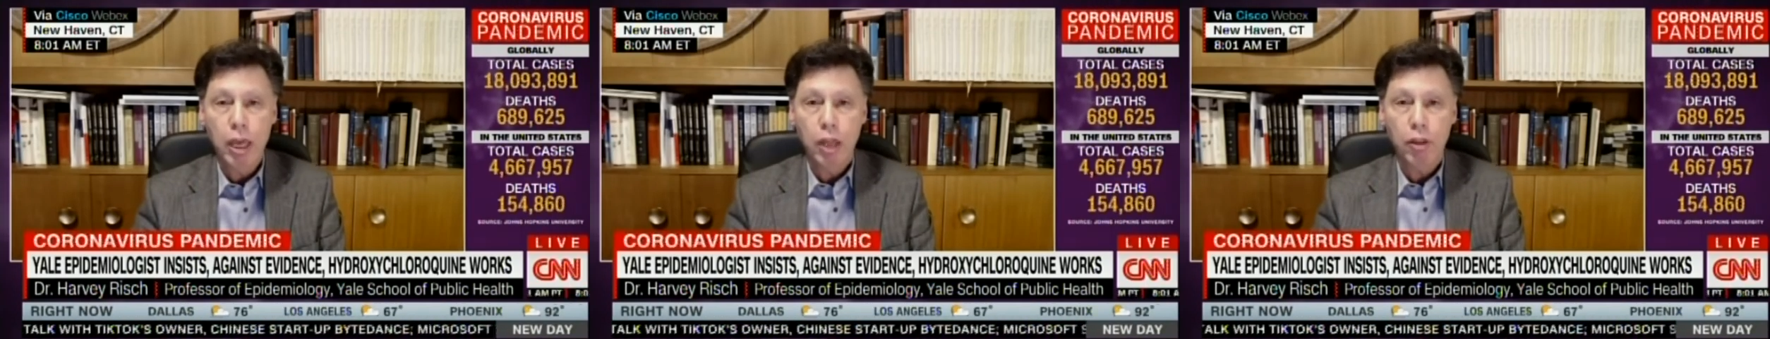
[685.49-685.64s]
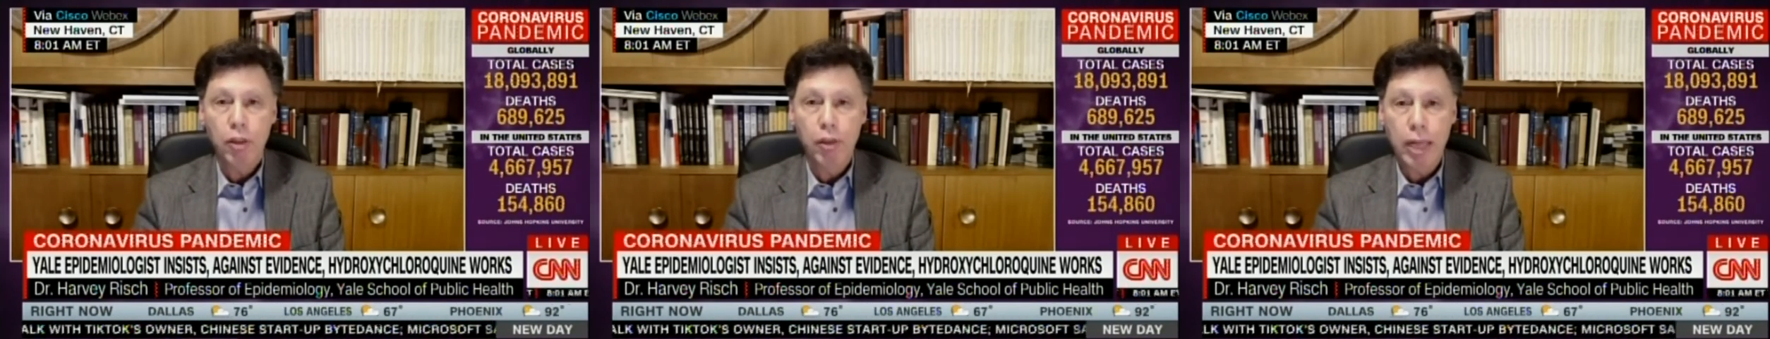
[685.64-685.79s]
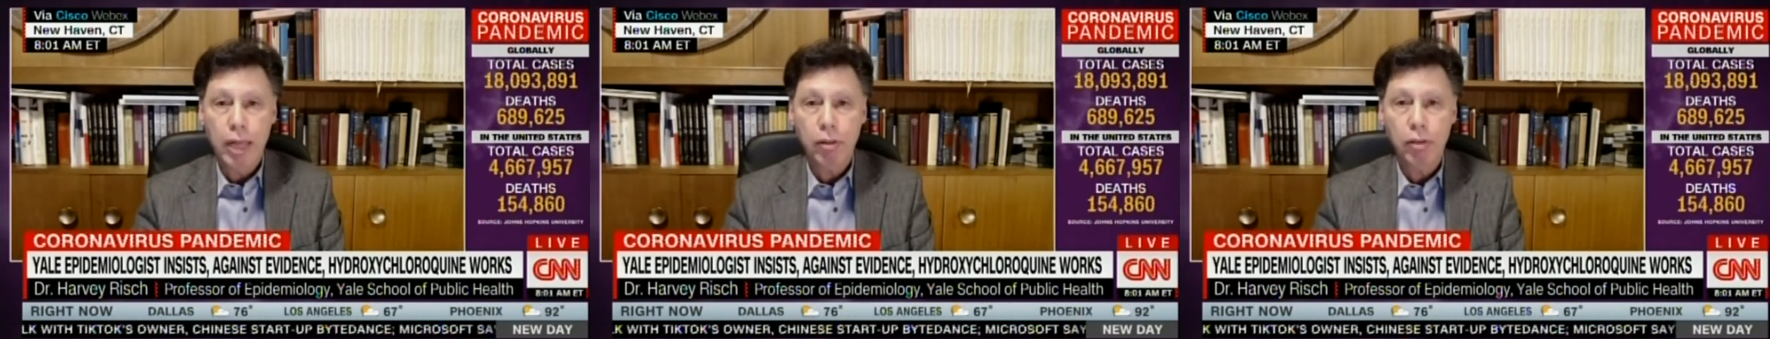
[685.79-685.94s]

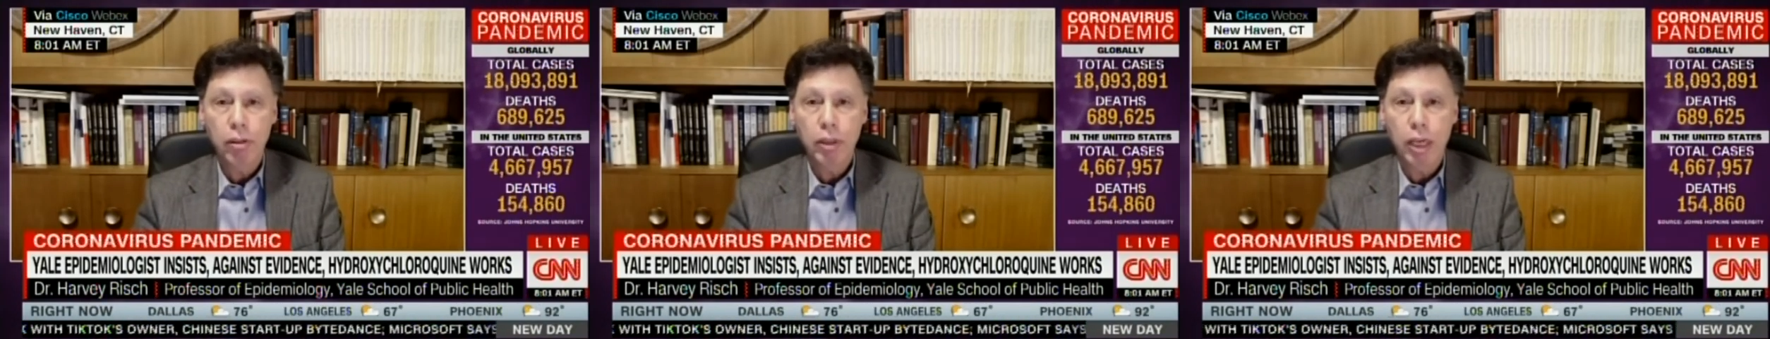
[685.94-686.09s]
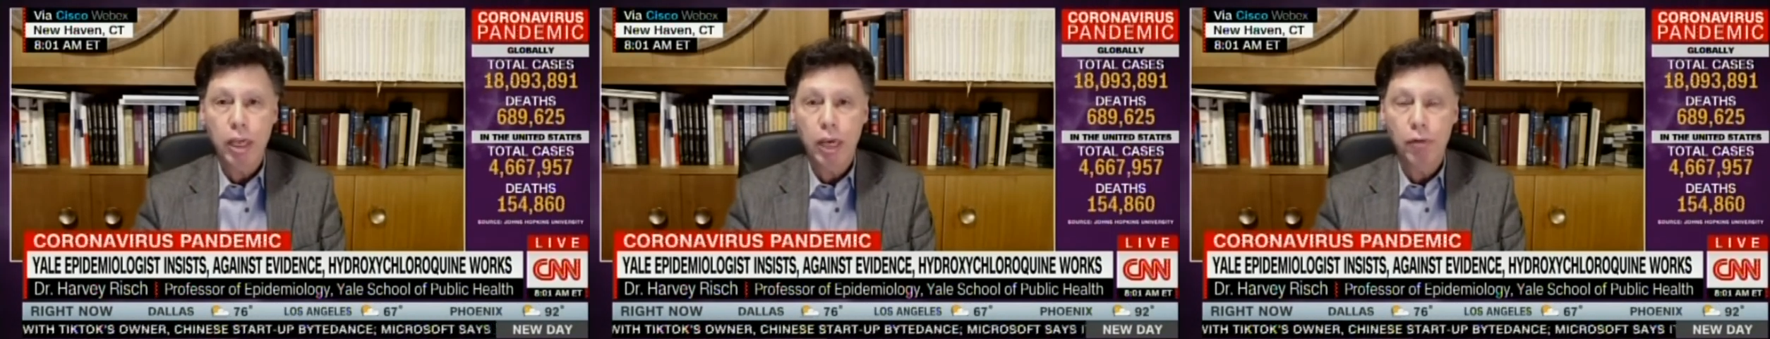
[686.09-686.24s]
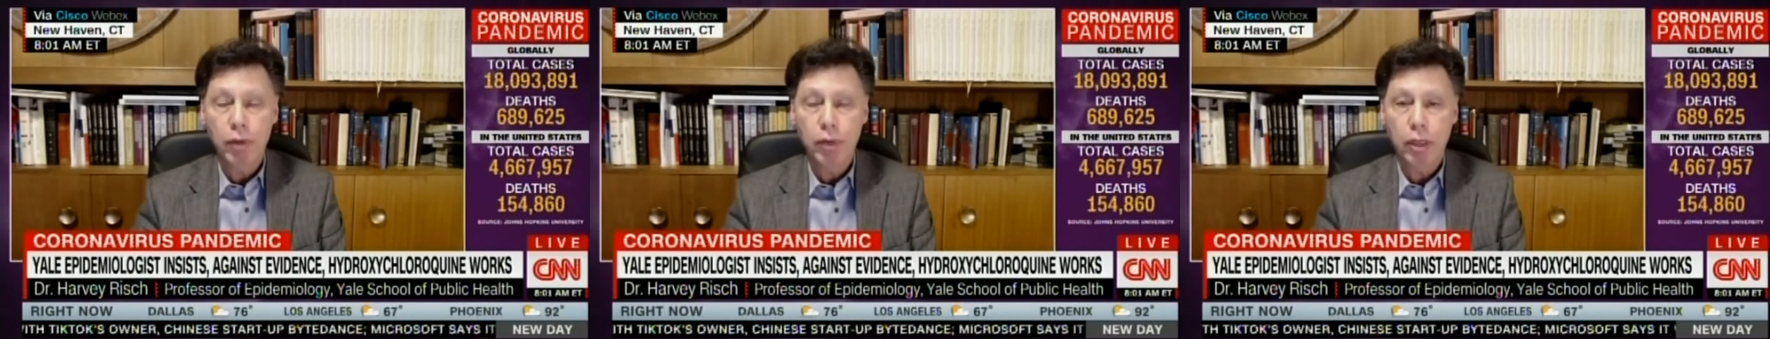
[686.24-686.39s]
That's
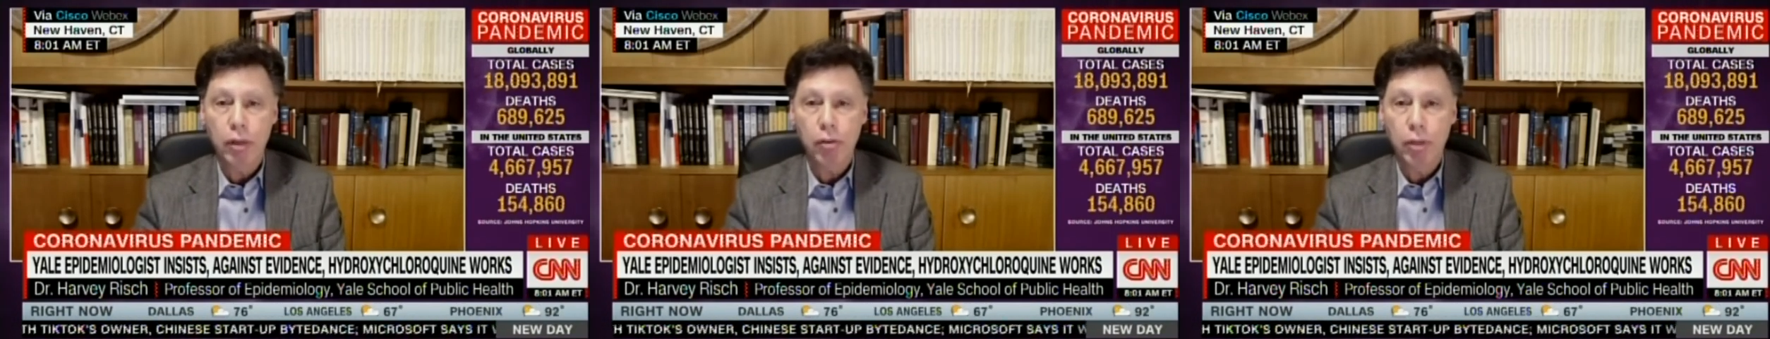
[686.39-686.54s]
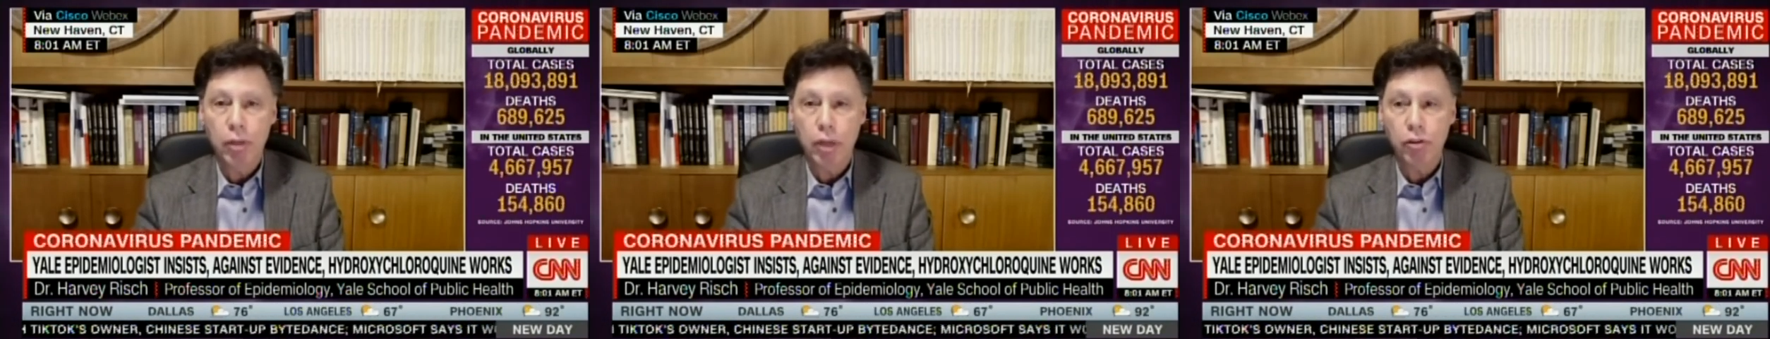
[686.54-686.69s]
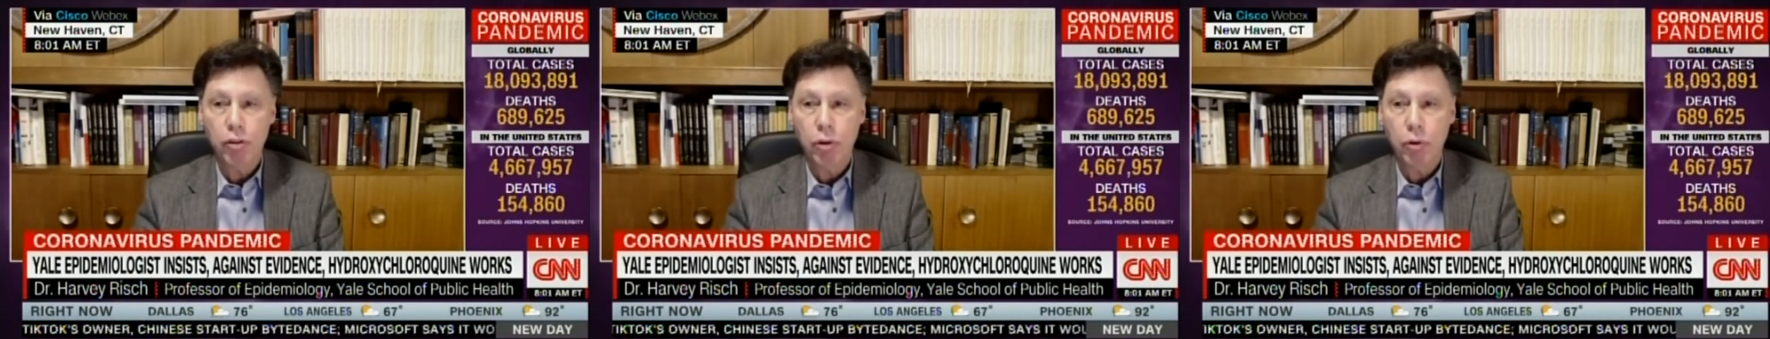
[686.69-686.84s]
the evidence
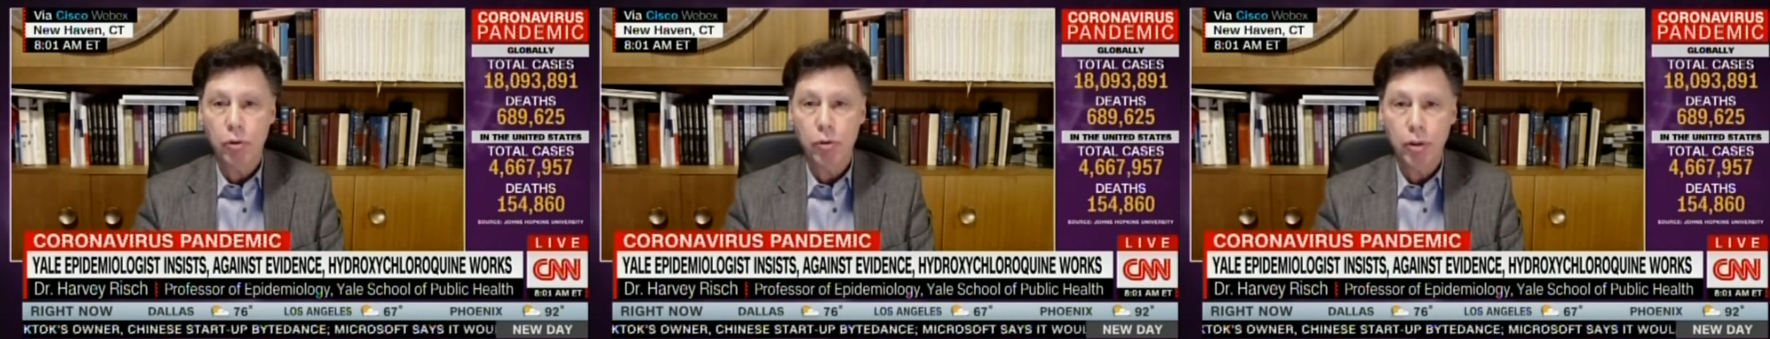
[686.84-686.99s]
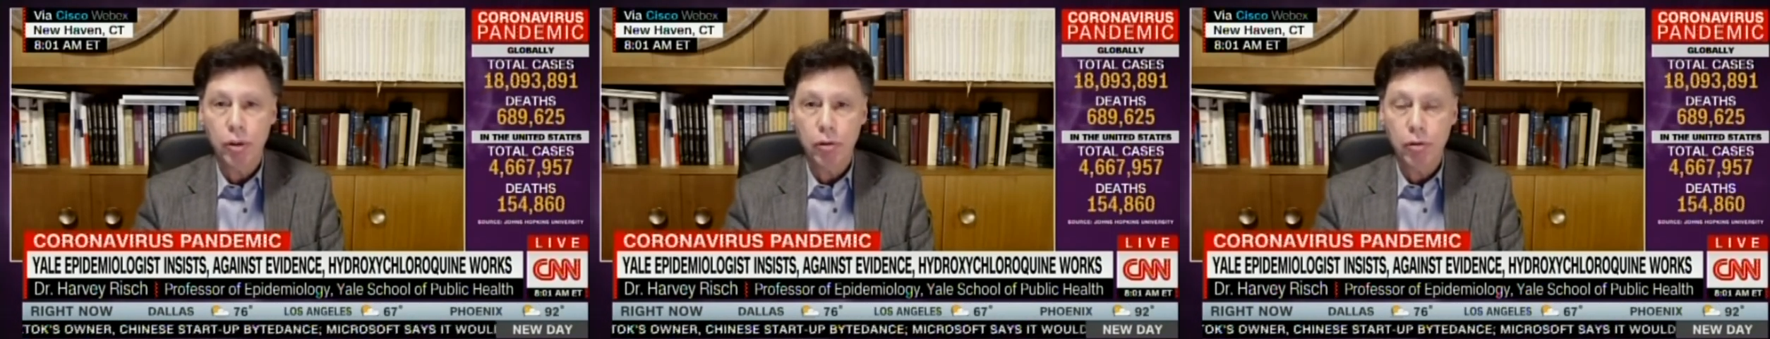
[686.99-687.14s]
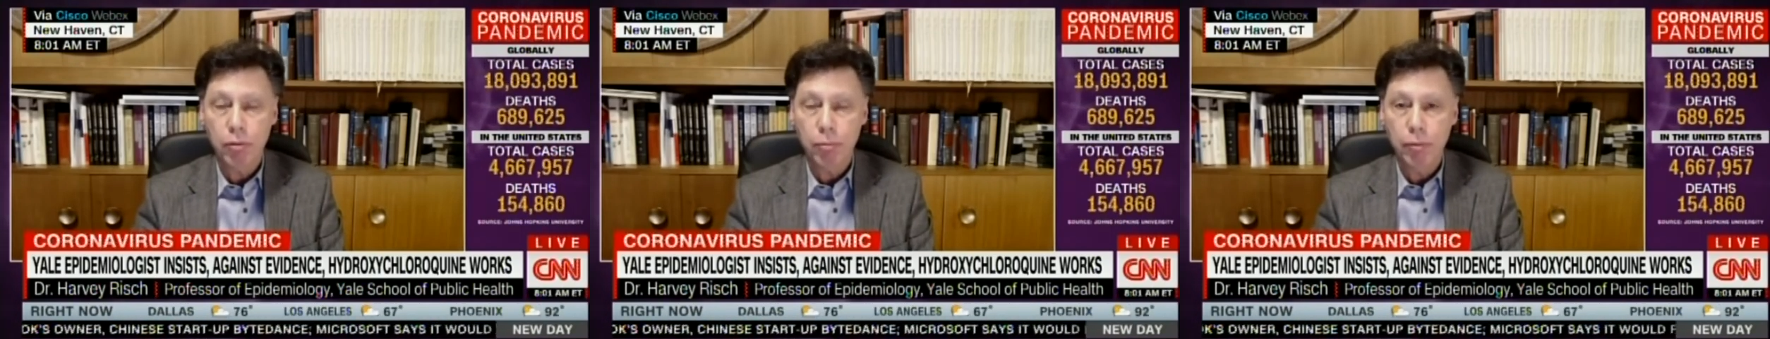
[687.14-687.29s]
that shows
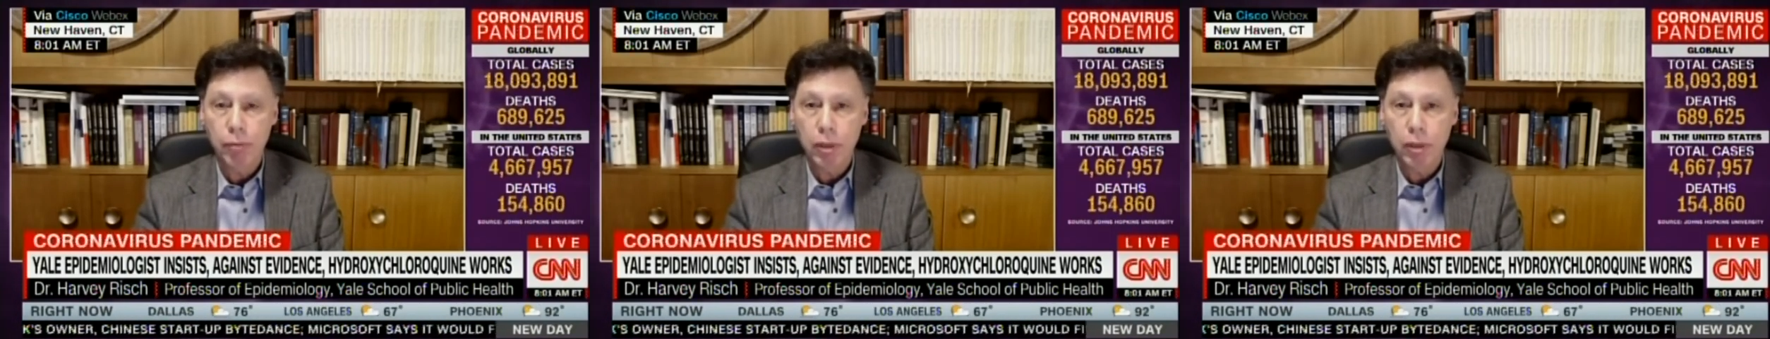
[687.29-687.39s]
these,